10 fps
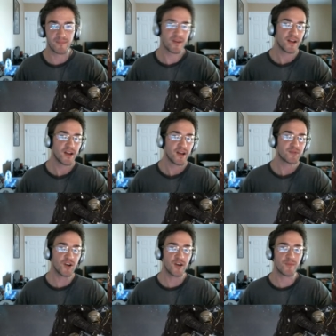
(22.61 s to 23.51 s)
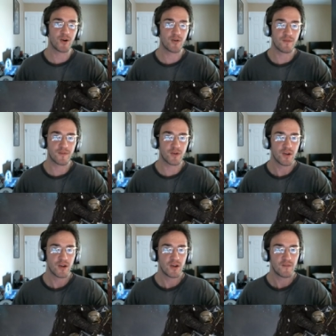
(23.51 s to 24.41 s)
I'm, I'm sorry bro if
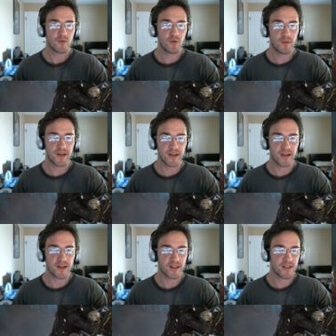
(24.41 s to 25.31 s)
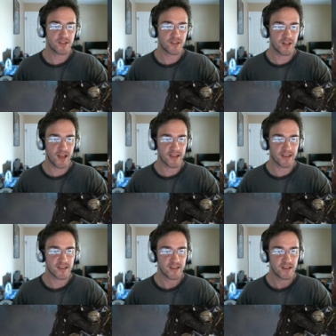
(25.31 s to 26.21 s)
you, if you want me to lend you
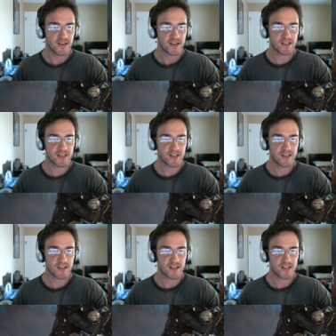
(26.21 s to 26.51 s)
like,